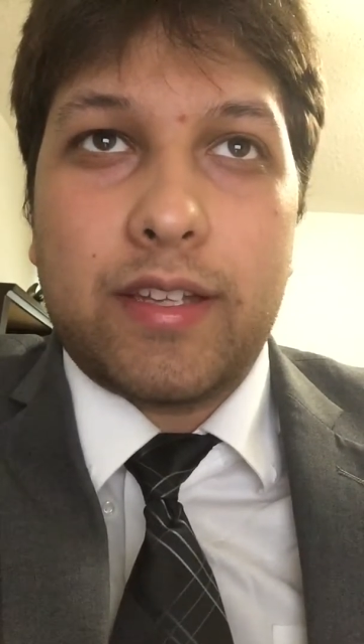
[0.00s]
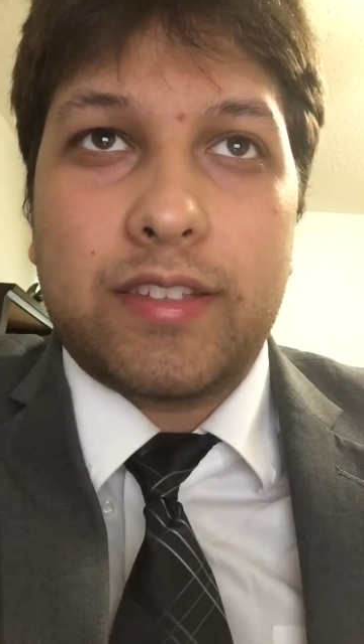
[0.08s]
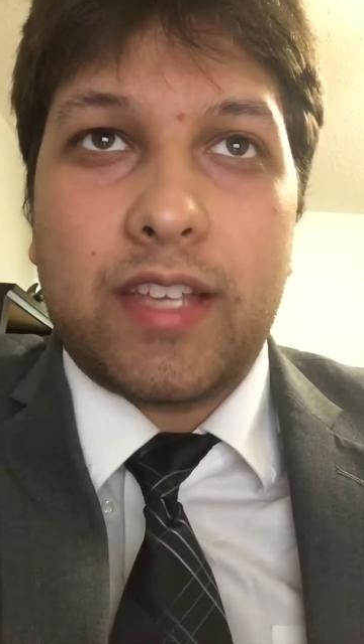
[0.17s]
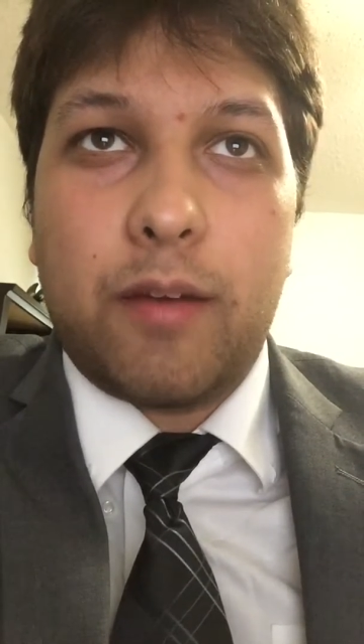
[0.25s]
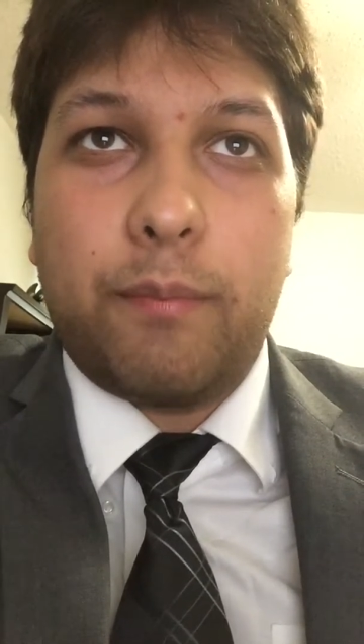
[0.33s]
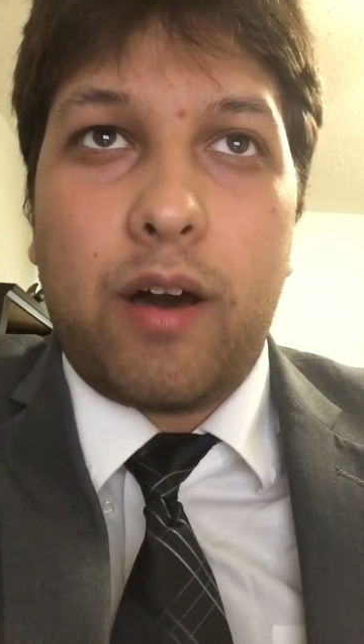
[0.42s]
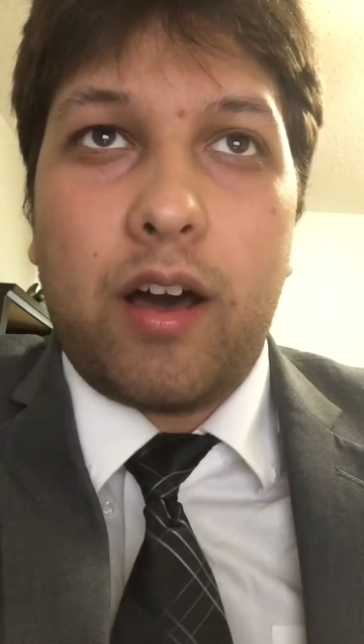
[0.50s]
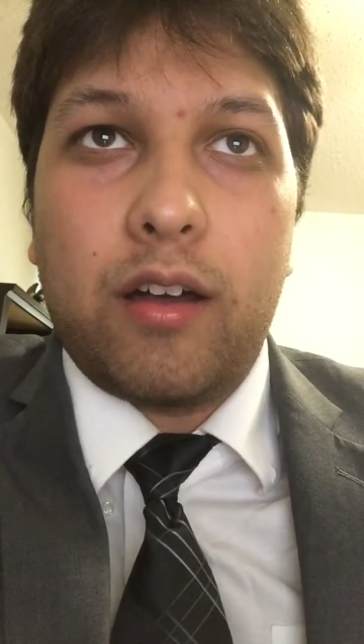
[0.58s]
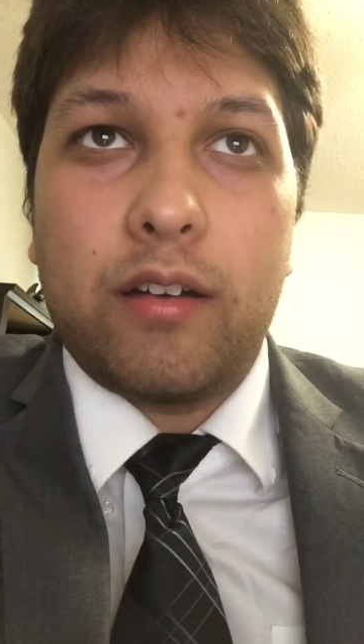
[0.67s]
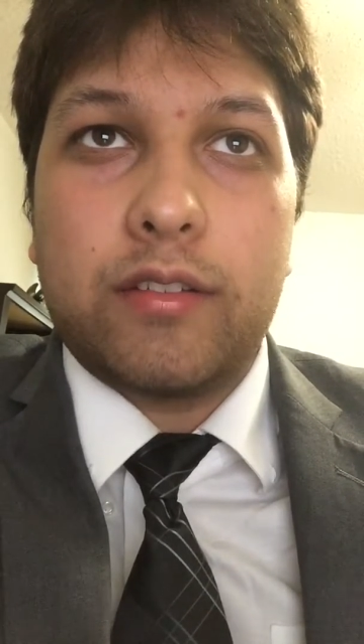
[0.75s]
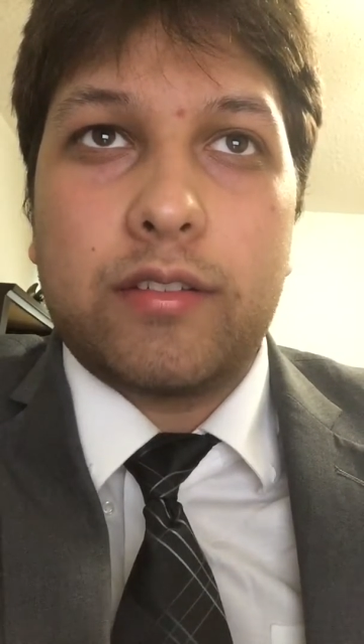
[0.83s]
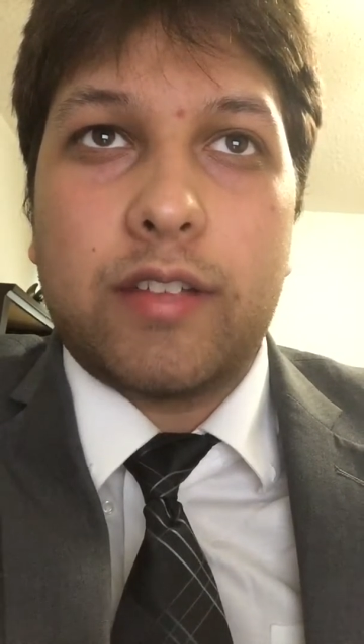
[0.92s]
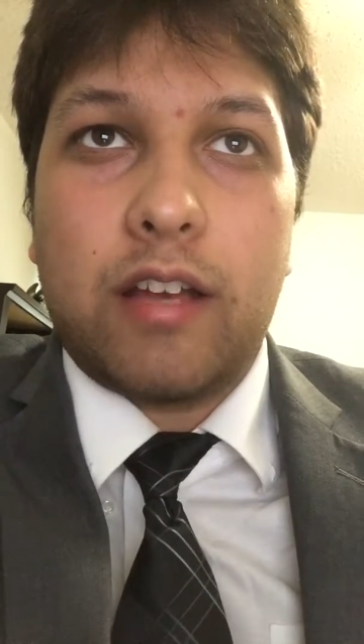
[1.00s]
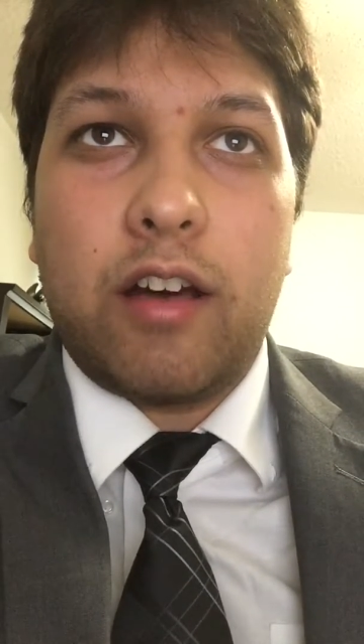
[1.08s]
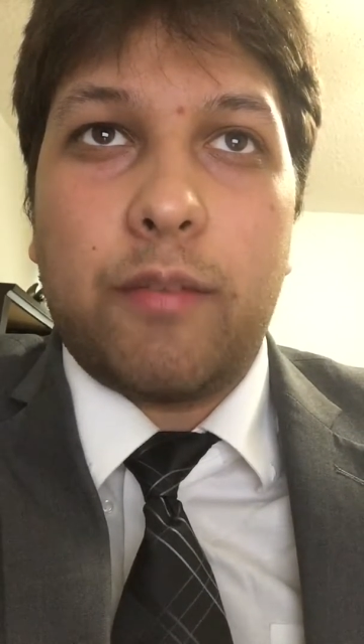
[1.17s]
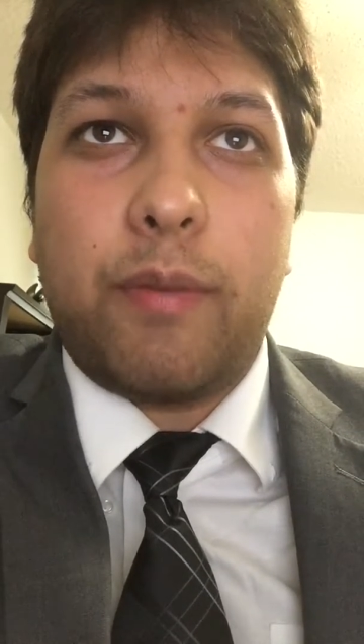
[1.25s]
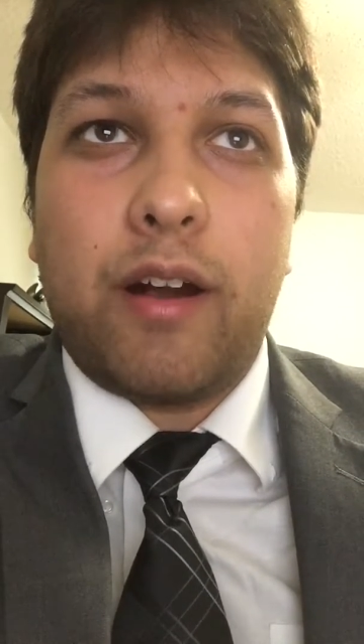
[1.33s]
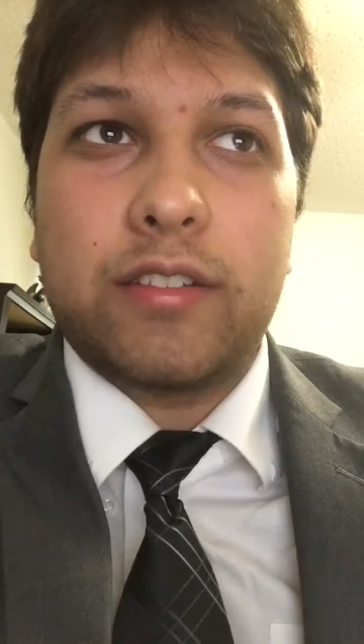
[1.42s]
to sell
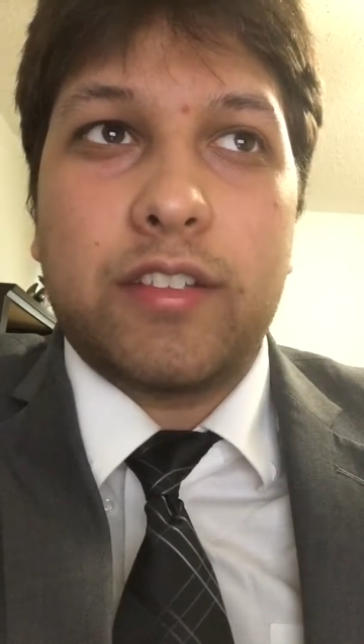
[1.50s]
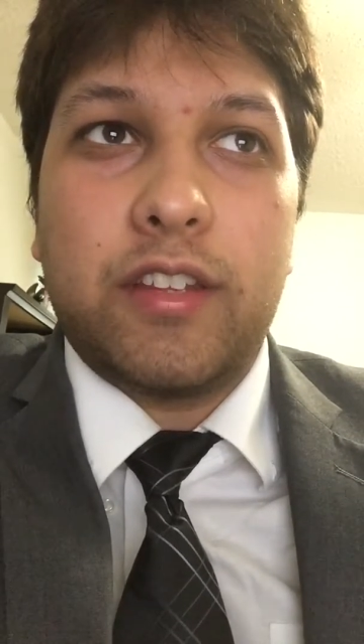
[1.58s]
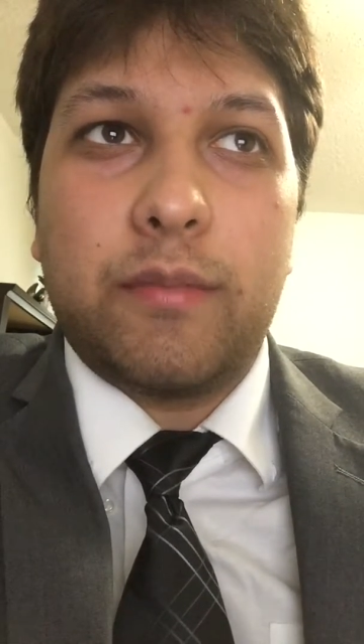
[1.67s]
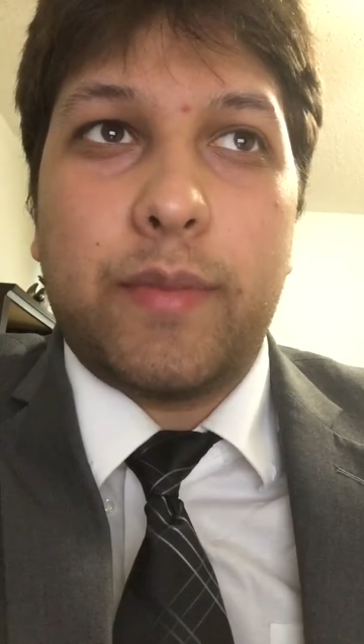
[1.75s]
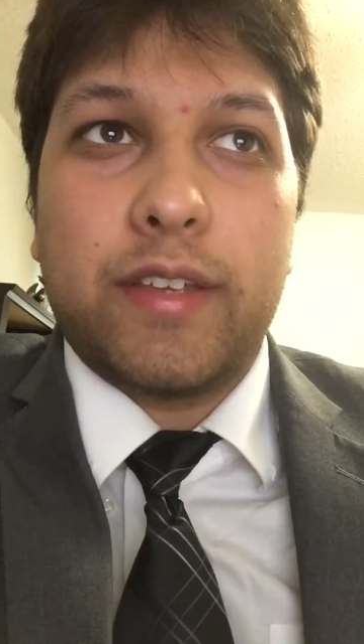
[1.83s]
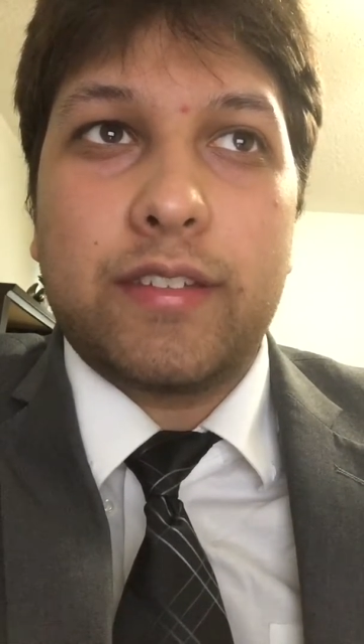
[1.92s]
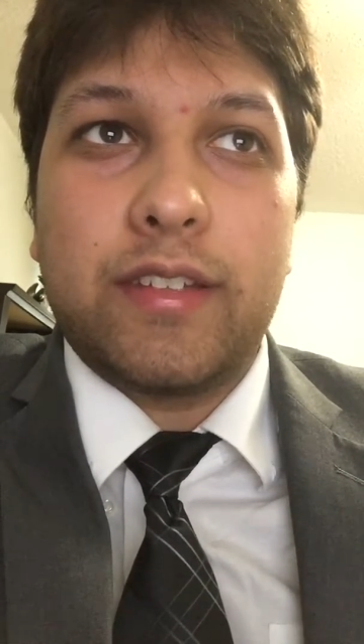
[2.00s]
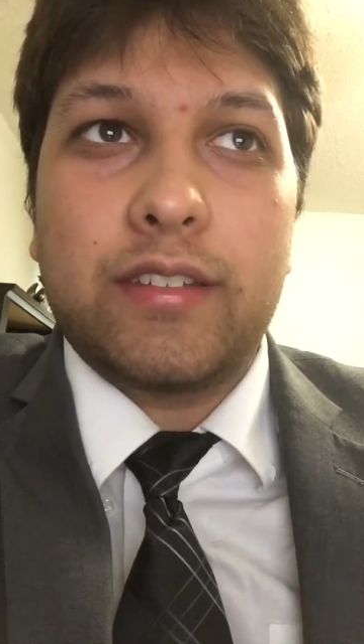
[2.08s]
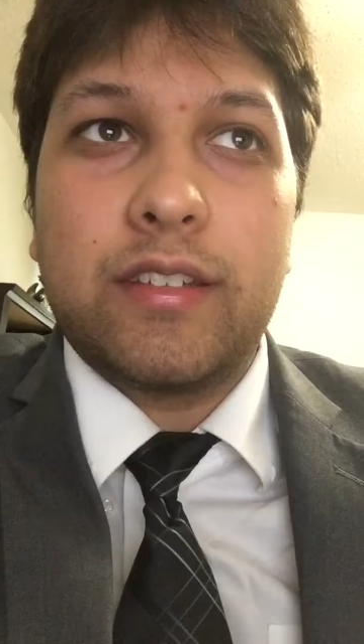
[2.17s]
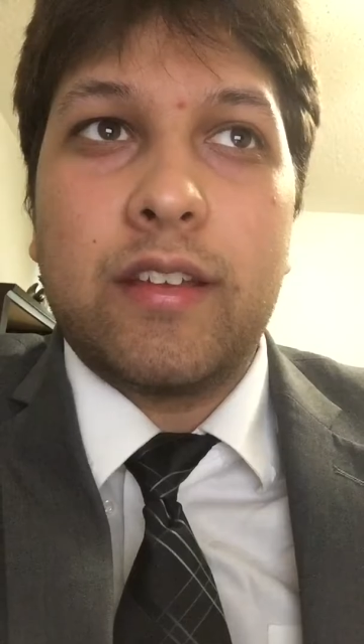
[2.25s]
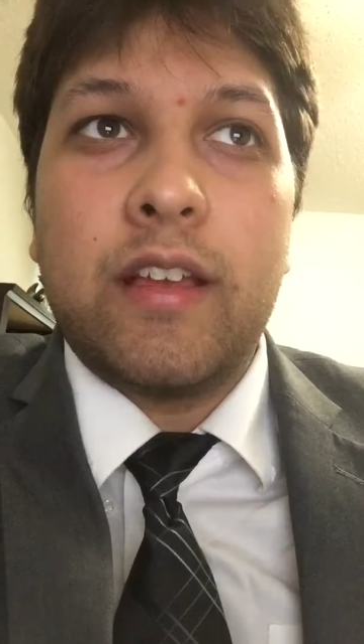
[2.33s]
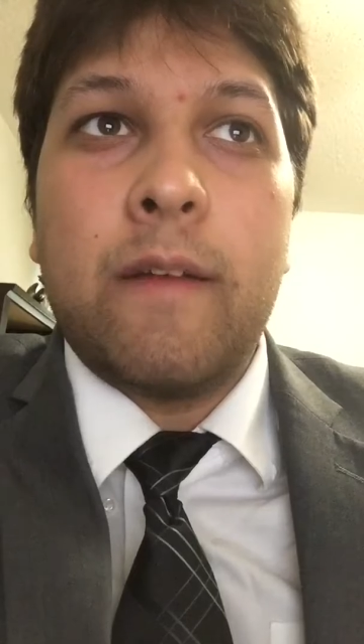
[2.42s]
off parts of their business.